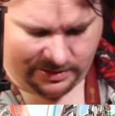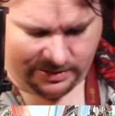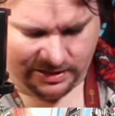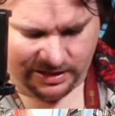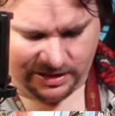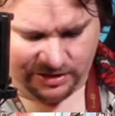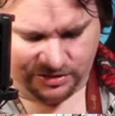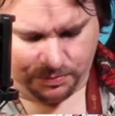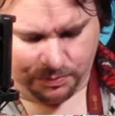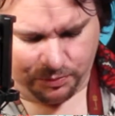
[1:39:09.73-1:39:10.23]

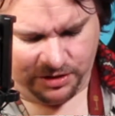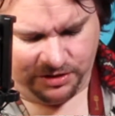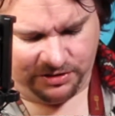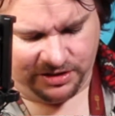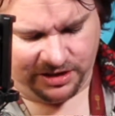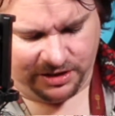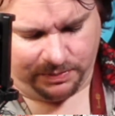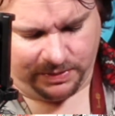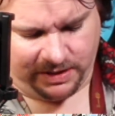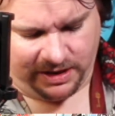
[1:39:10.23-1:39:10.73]
It's a
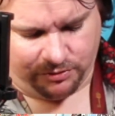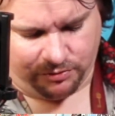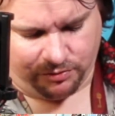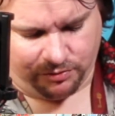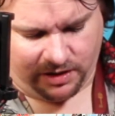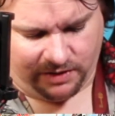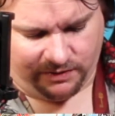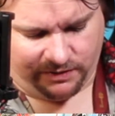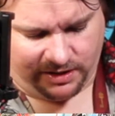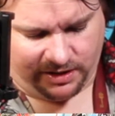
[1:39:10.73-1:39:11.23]
printed piece
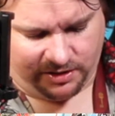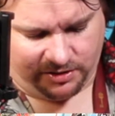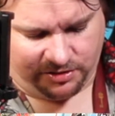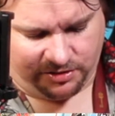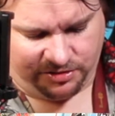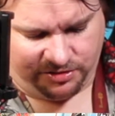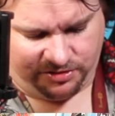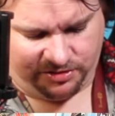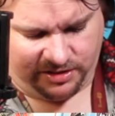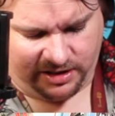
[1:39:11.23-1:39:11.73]
rather than a
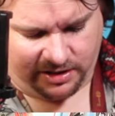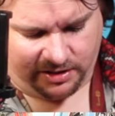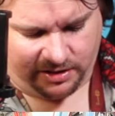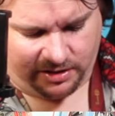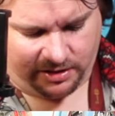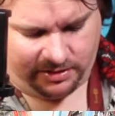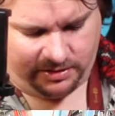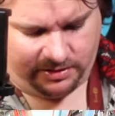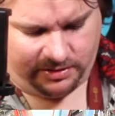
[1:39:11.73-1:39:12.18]
sticker.